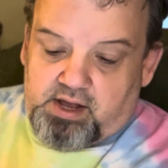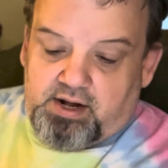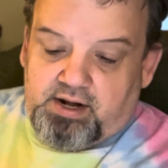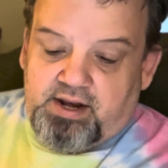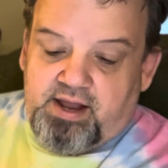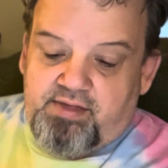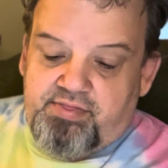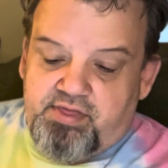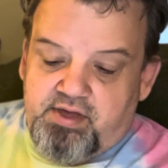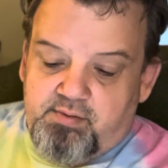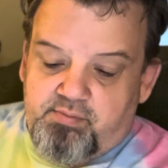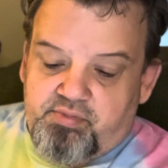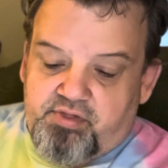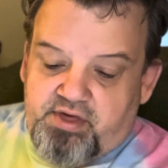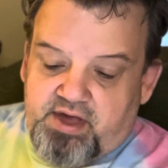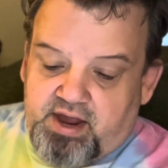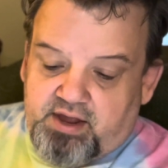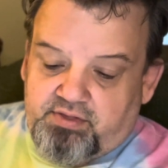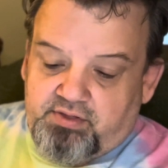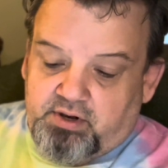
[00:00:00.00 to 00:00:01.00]
Let them
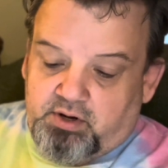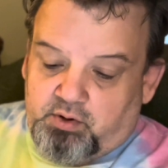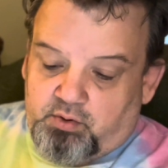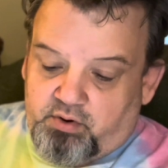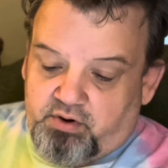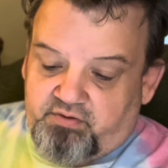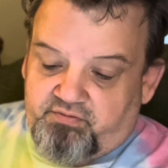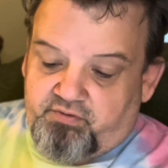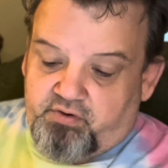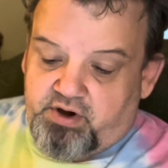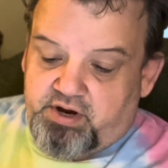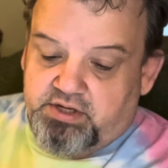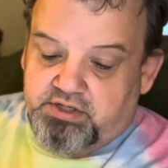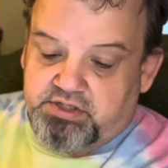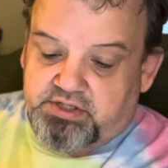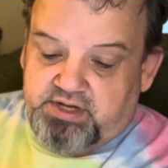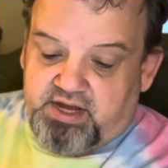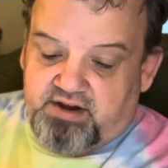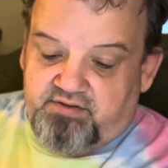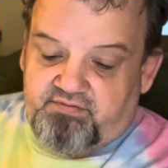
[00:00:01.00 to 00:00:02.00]
thank the Lord for his
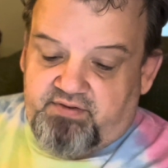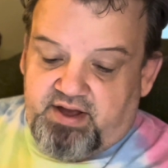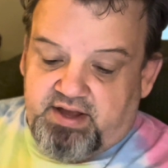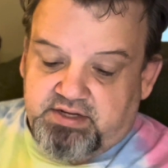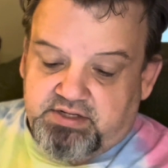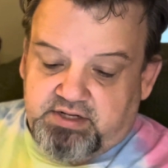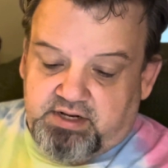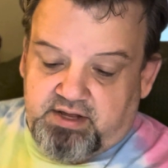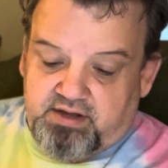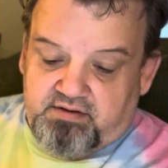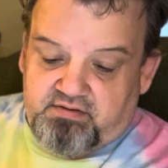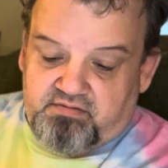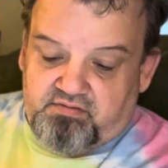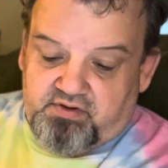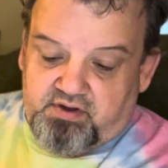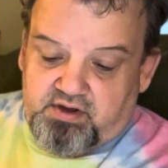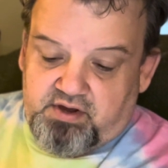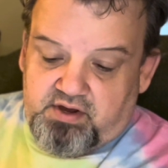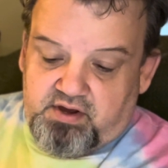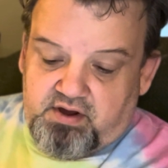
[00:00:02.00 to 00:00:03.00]
steadfast love,
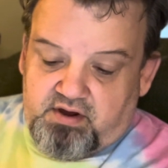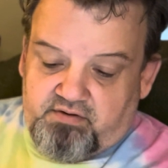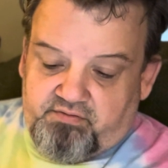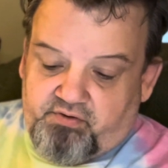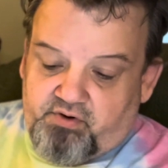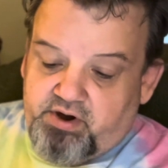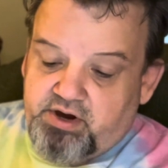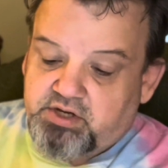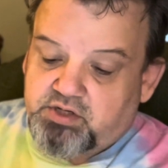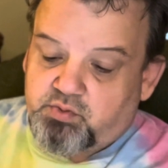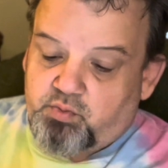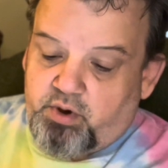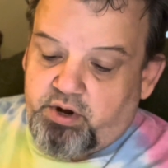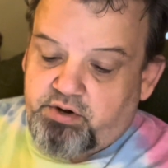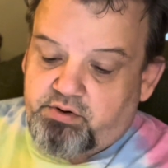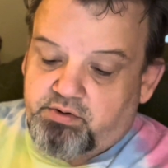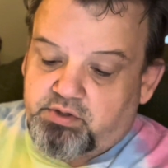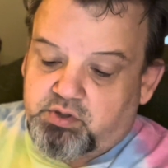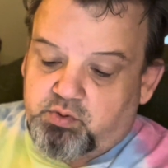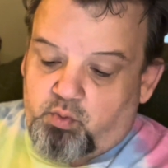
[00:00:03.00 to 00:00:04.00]
for his
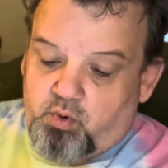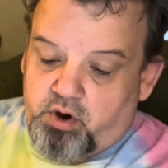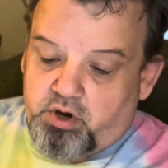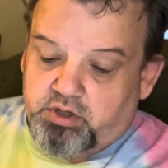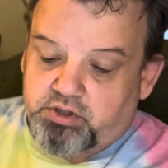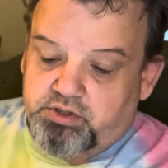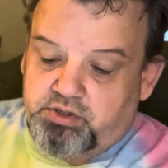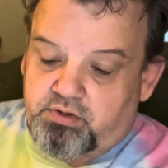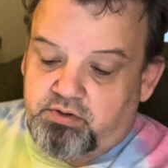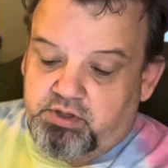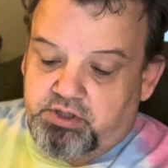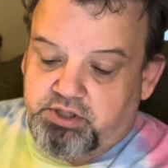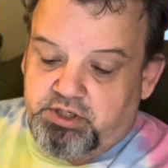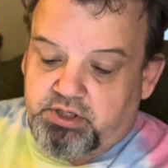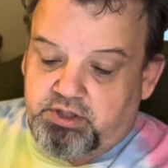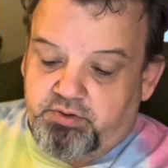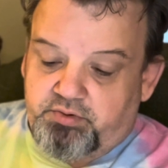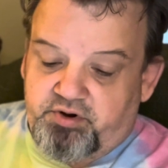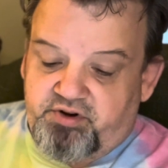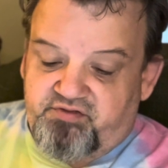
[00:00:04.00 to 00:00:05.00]
wondrous works to the
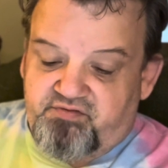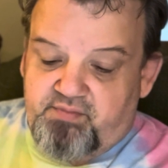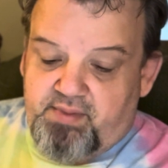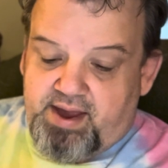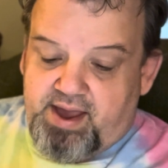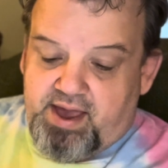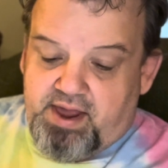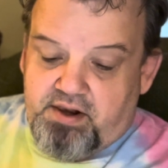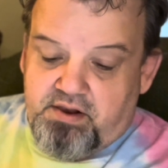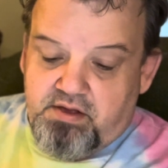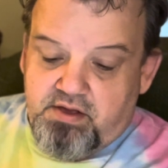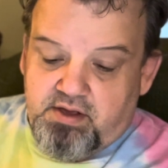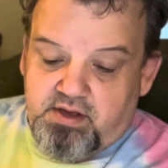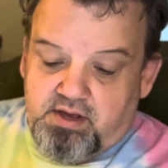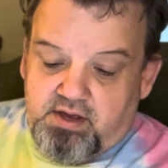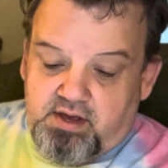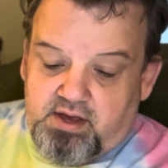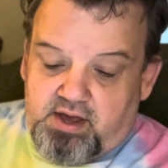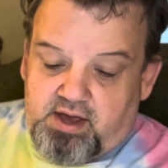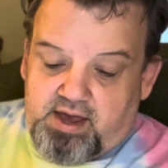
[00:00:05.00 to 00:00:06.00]
children of man.
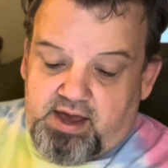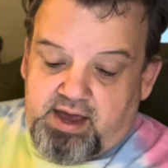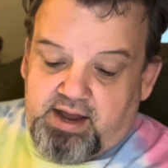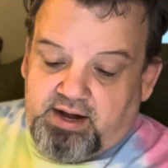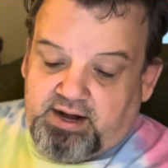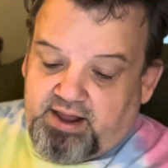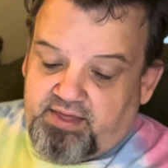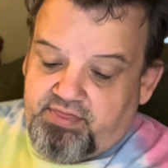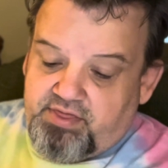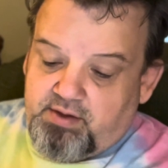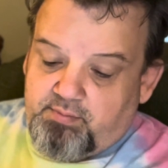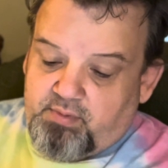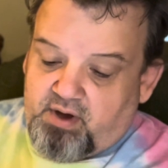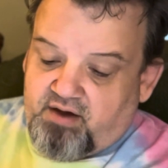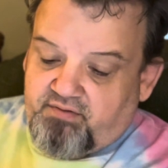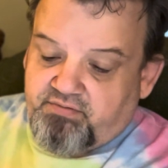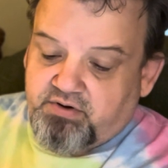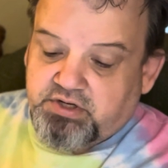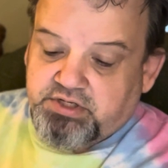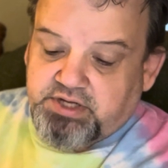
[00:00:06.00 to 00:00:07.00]
And let them
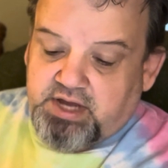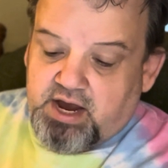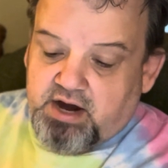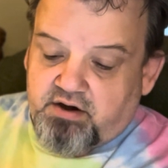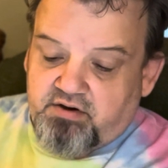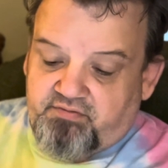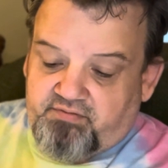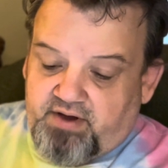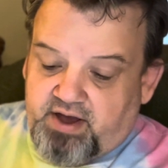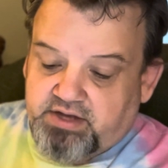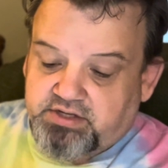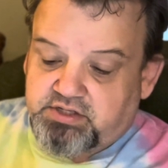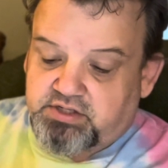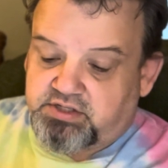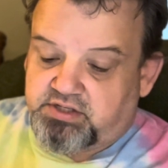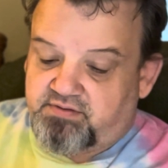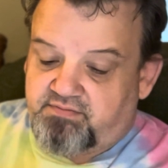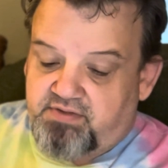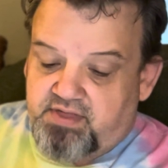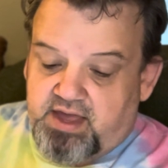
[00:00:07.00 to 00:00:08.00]
offer
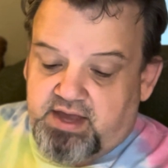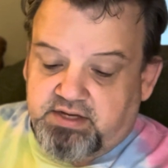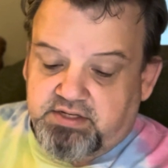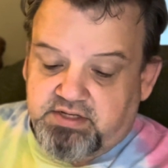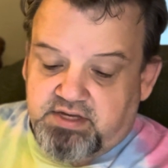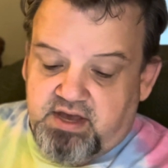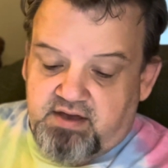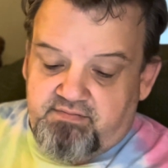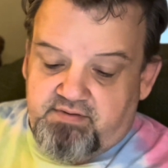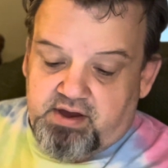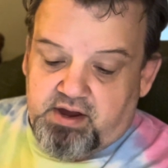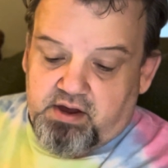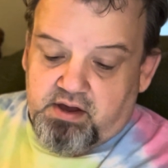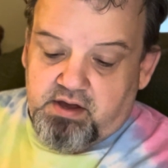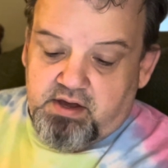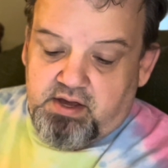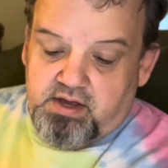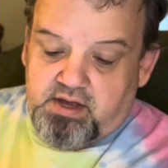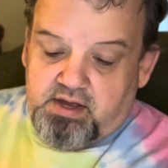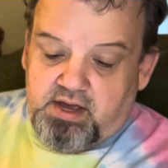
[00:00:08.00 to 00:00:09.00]
sacrifices of thanksgiving
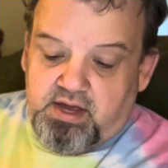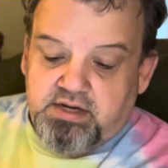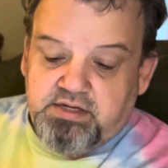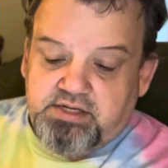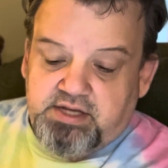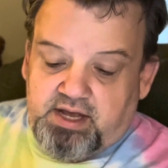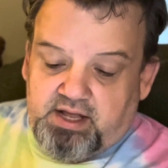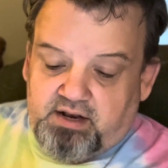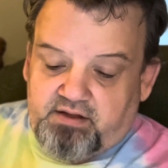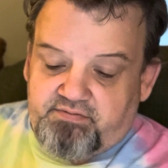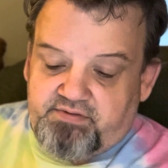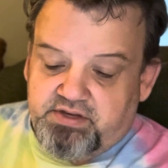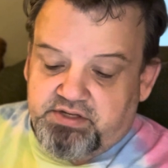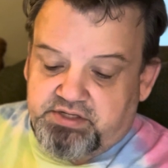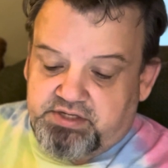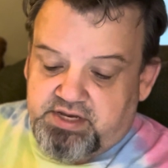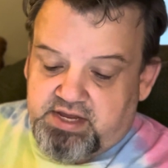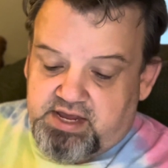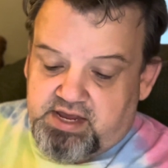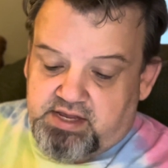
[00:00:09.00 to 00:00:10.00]
and tell of his
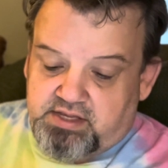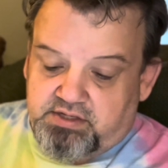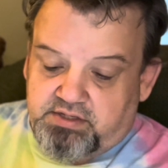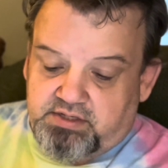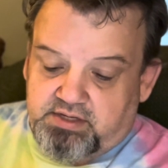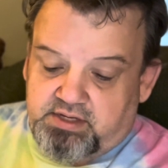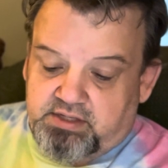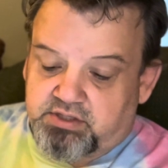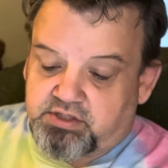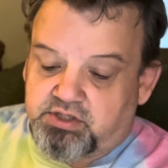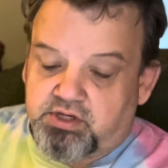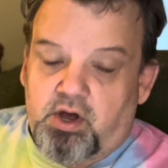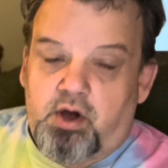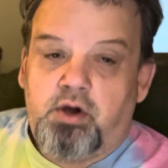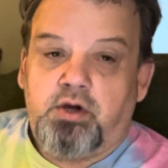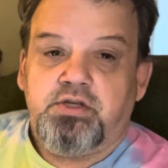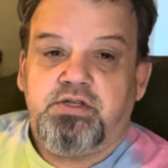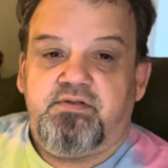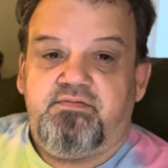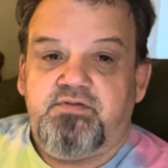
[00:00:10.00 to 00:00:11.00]
deeds in
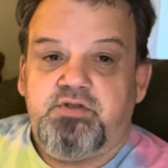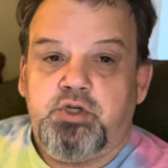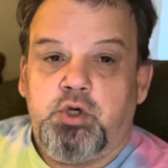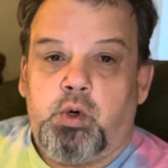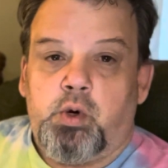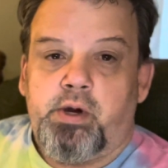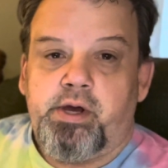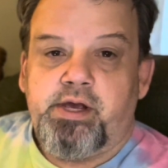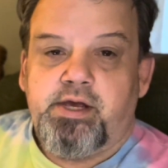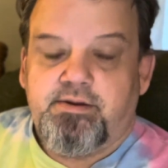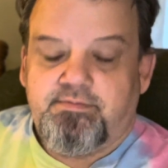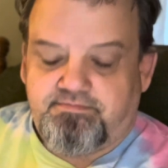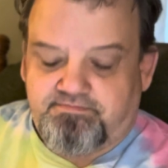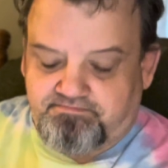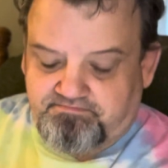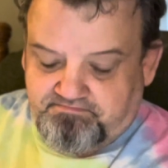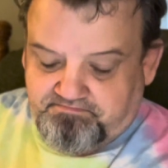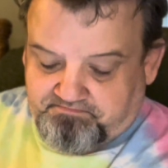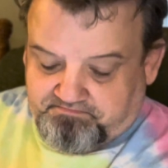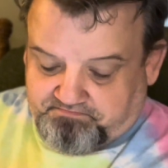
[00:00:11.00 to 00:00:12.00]
songs of joy.
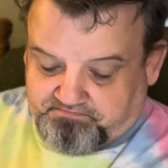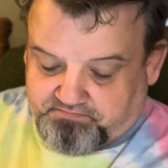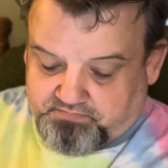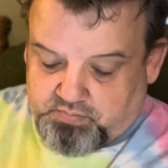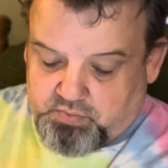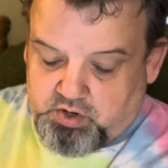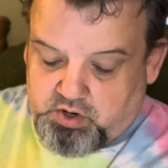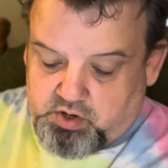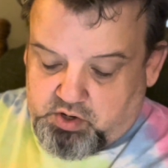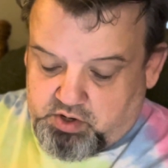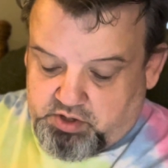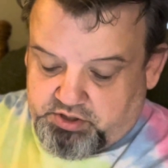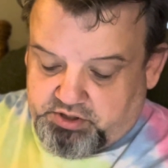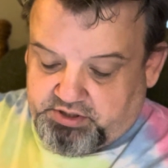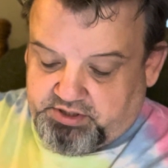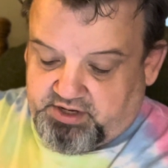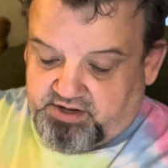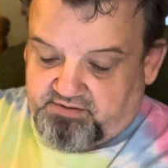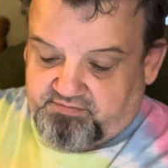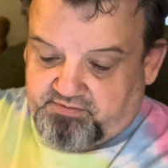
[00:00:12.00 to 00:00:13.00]
Good
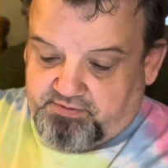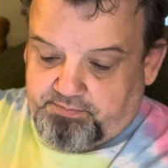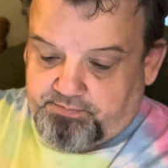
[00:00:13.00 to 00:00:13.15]
stuff.